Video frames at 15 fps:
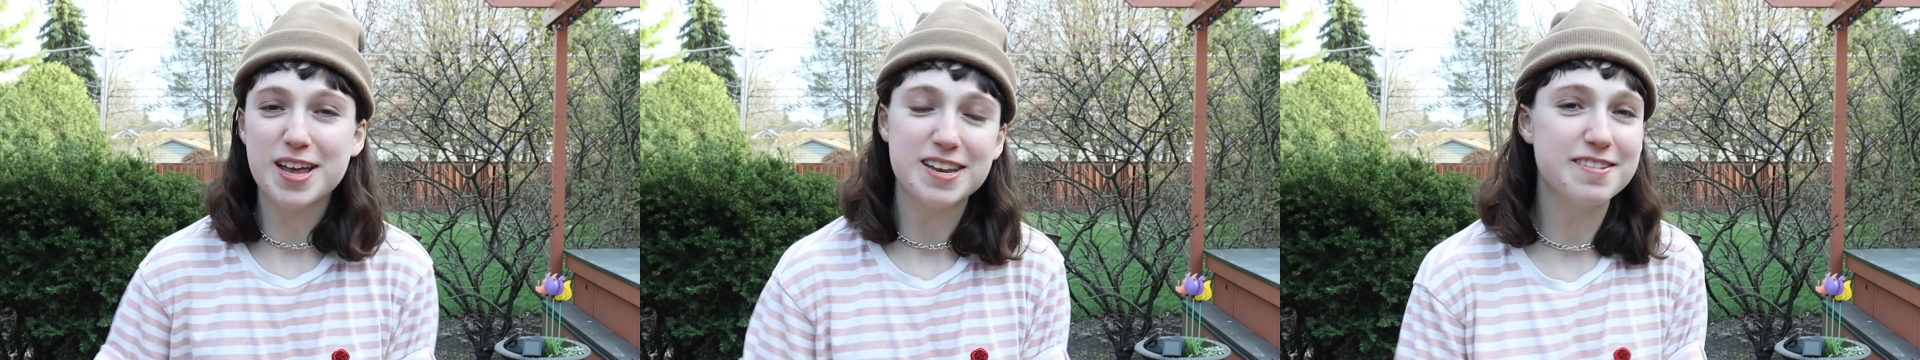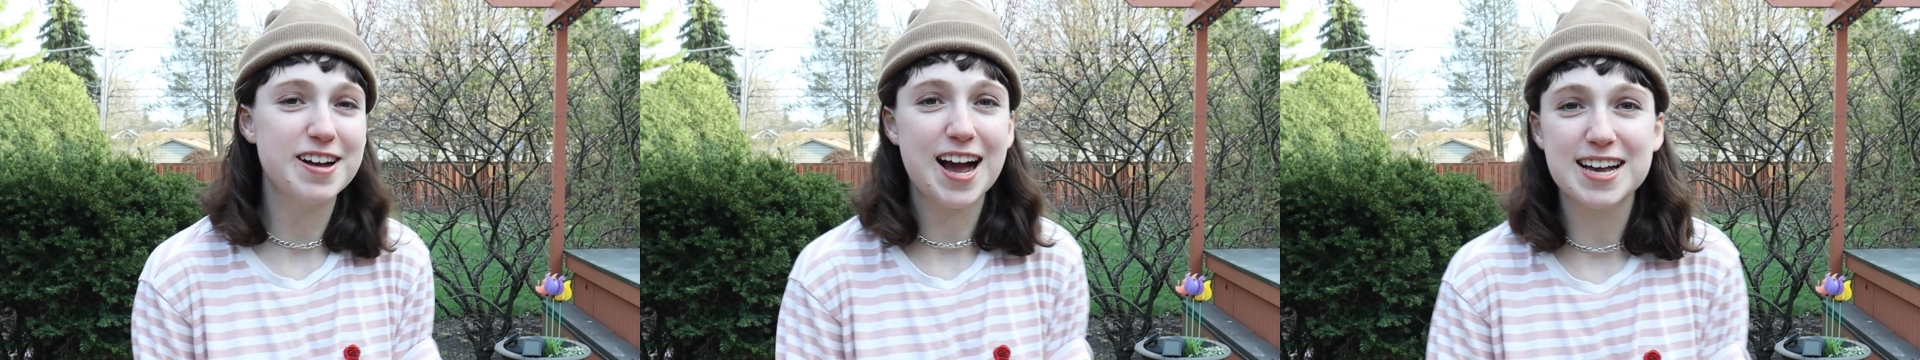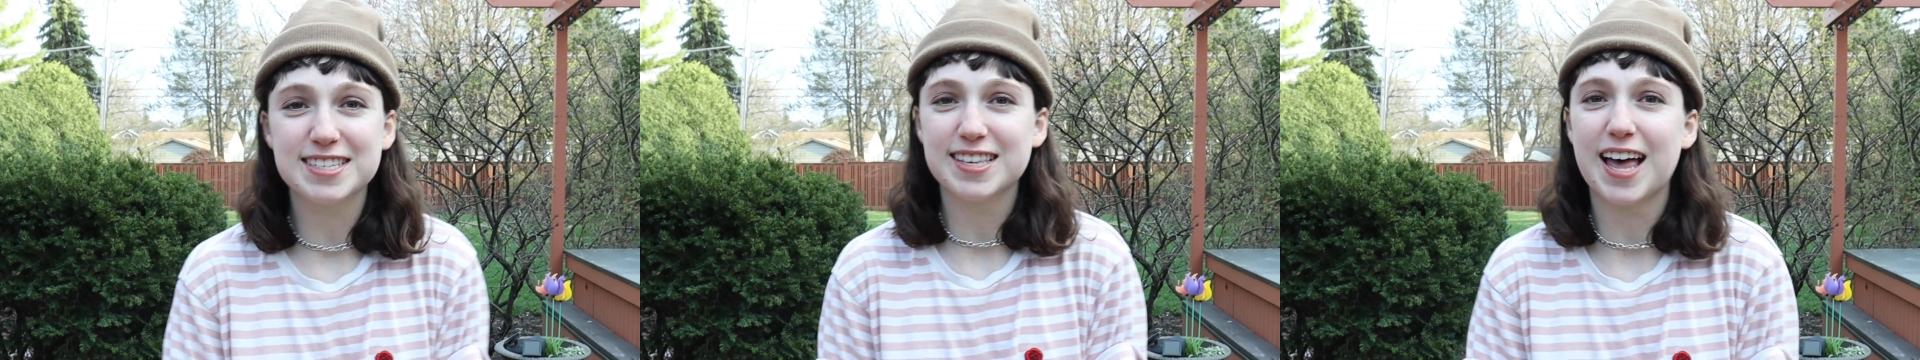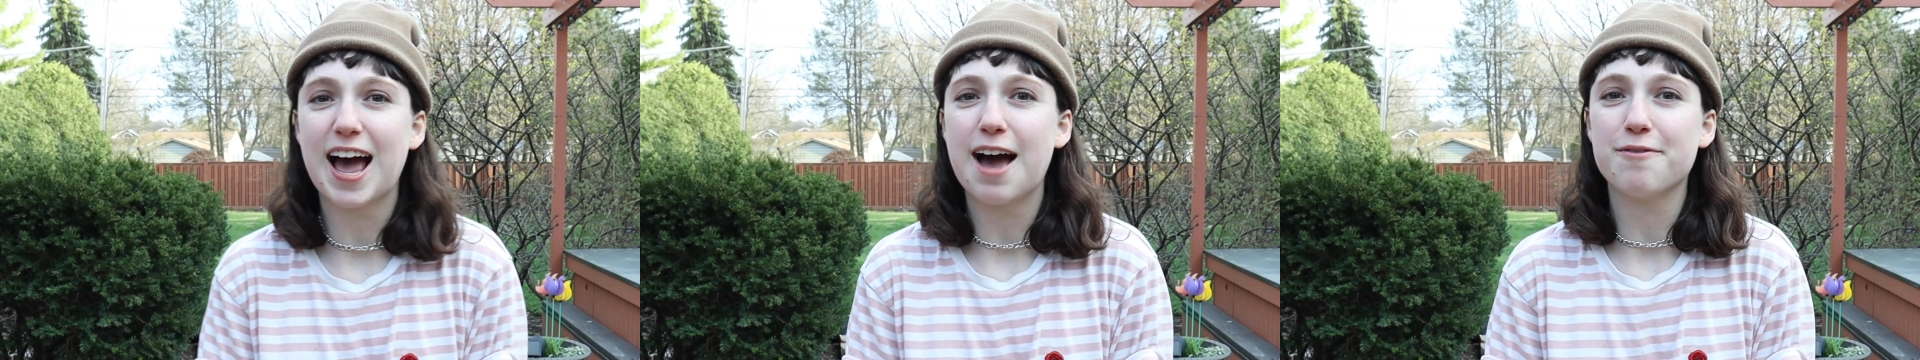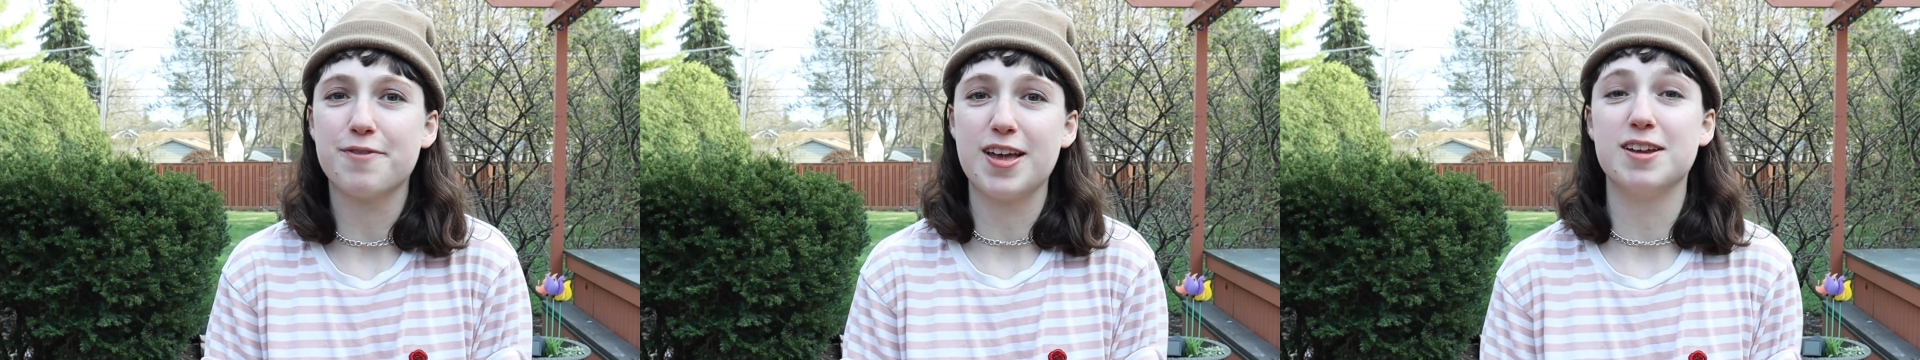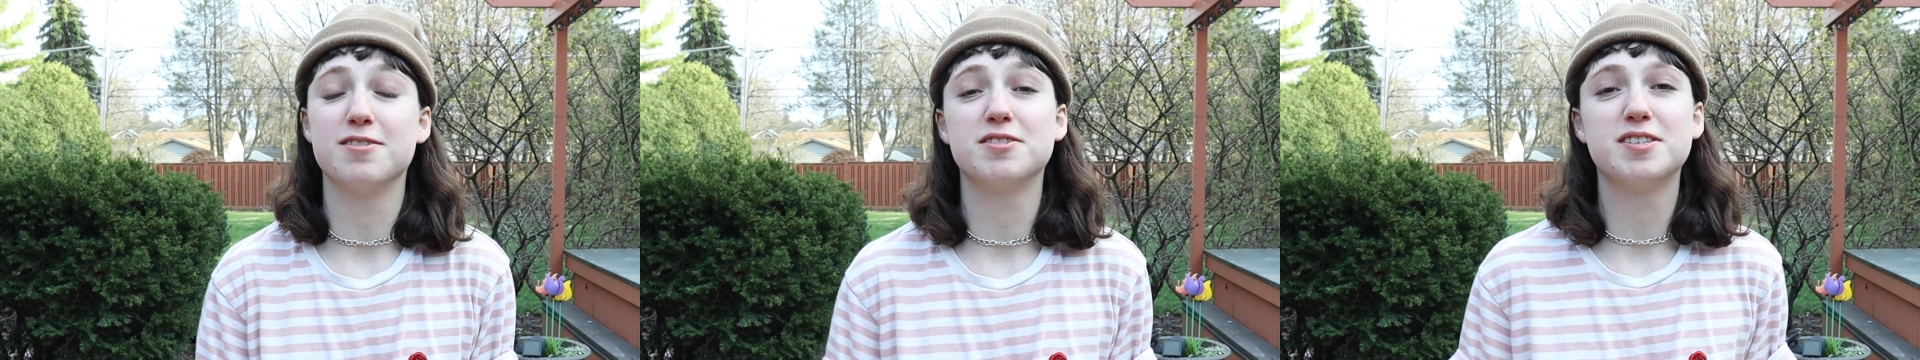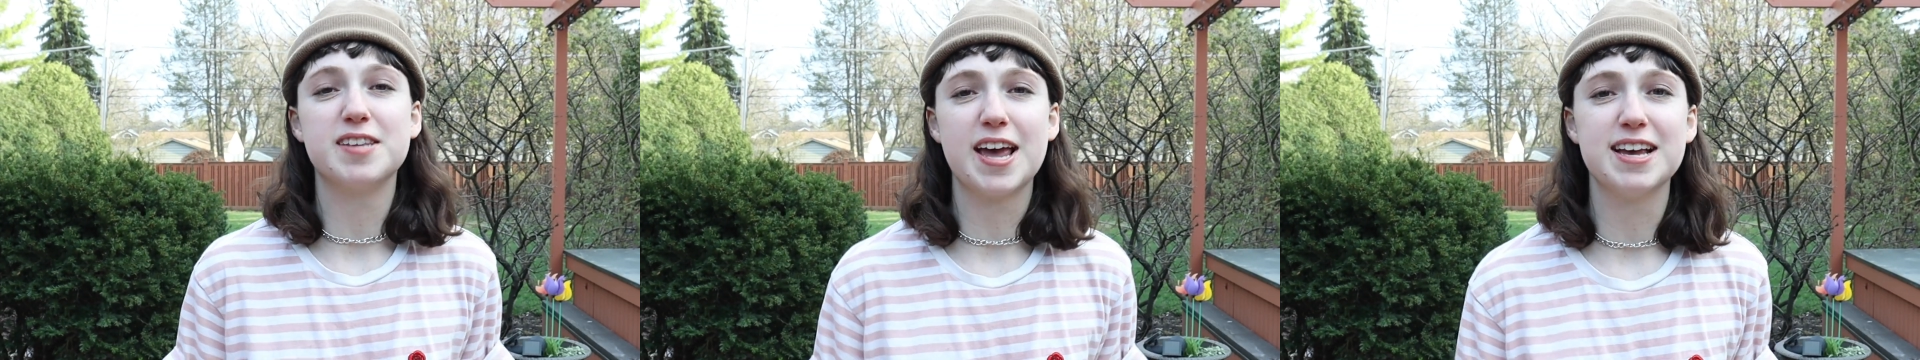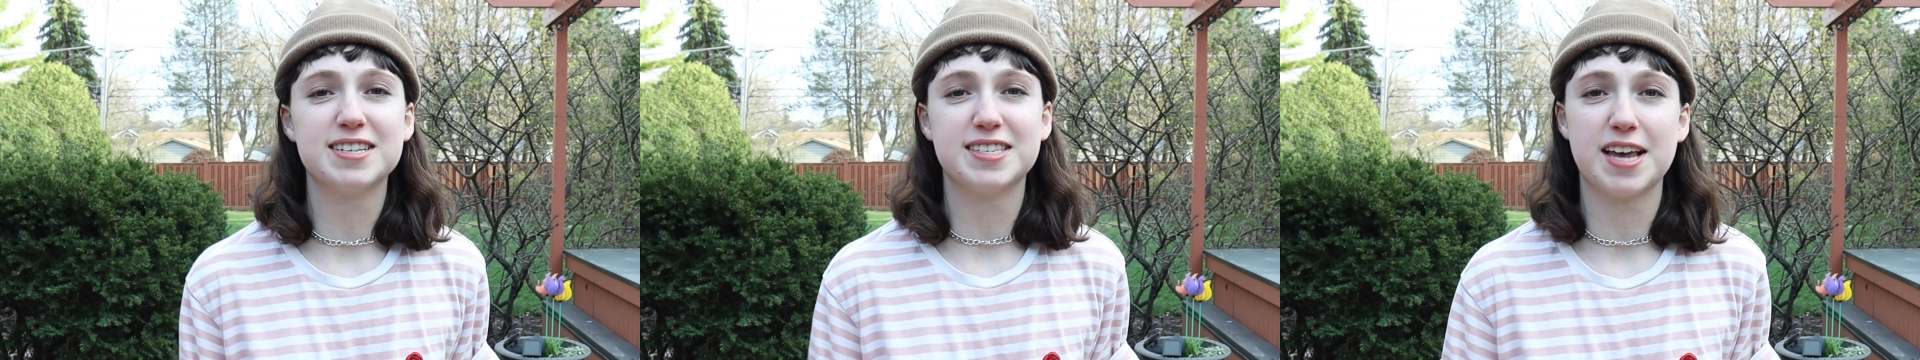made you guys laugh and you're staying